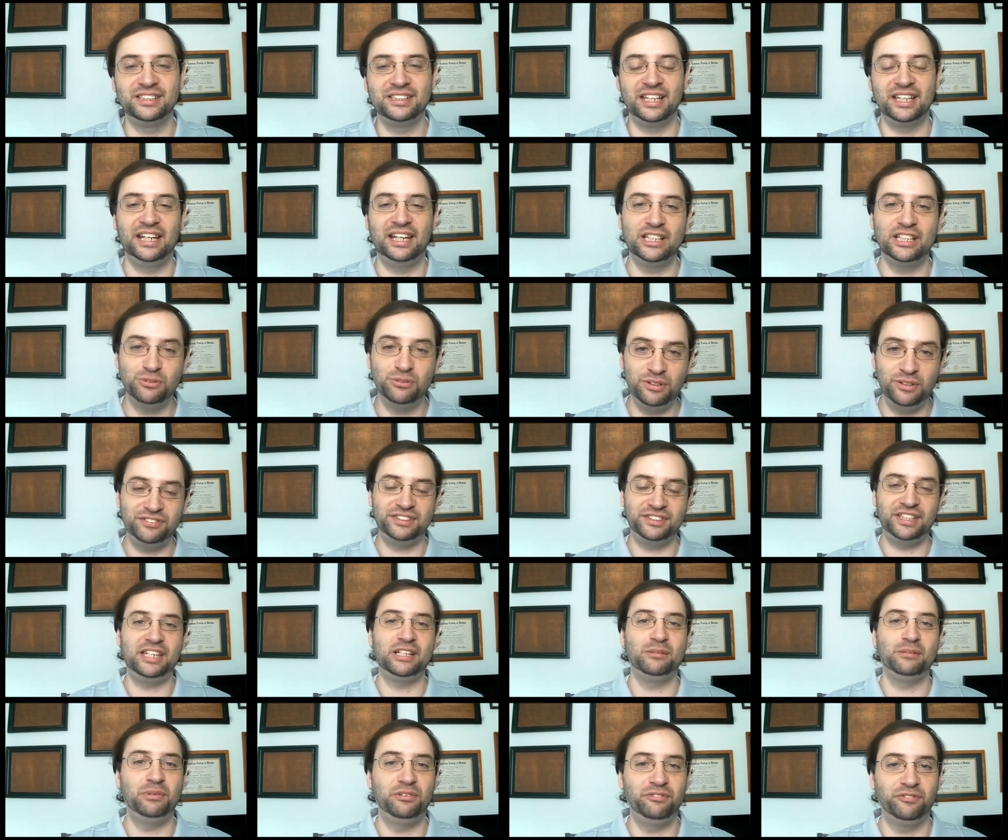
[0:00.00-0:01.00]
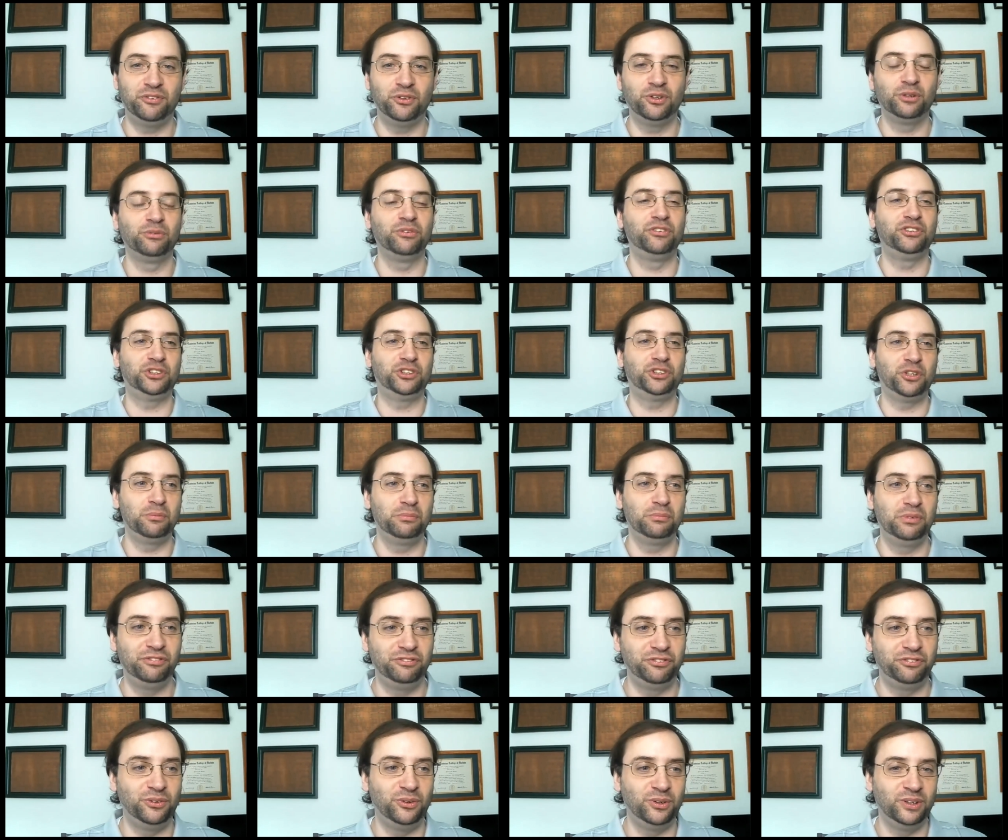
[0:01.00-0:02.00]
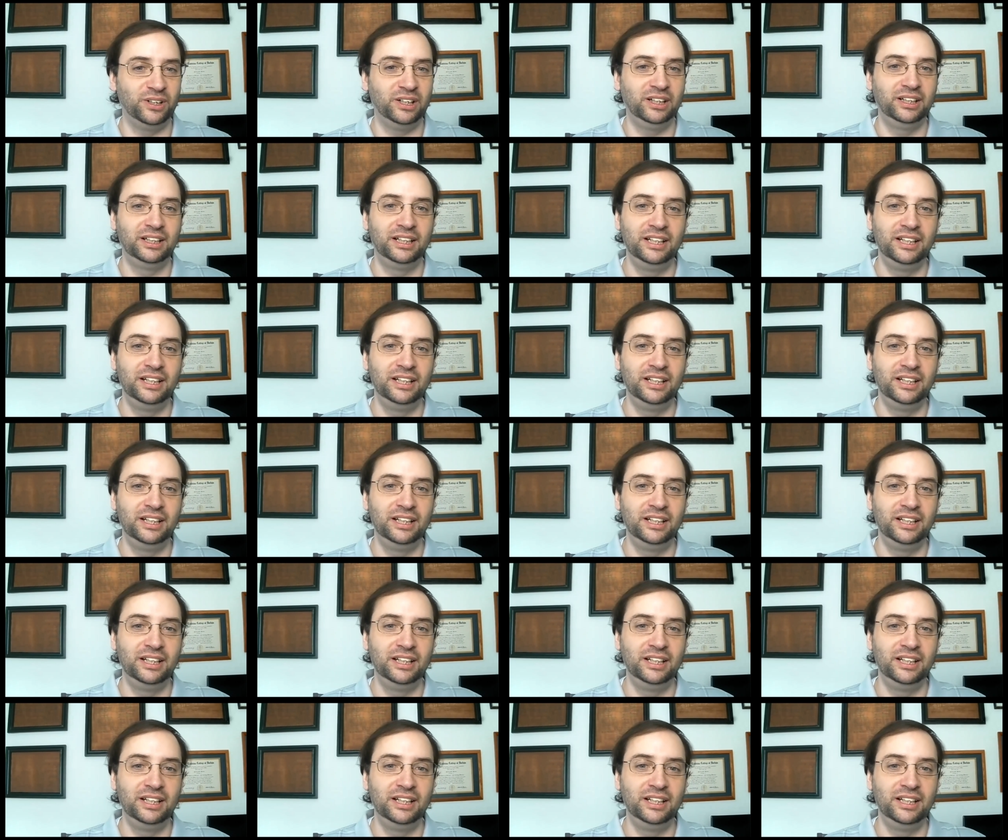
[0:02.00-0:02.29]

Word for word: And as we've stated before and we've shown before,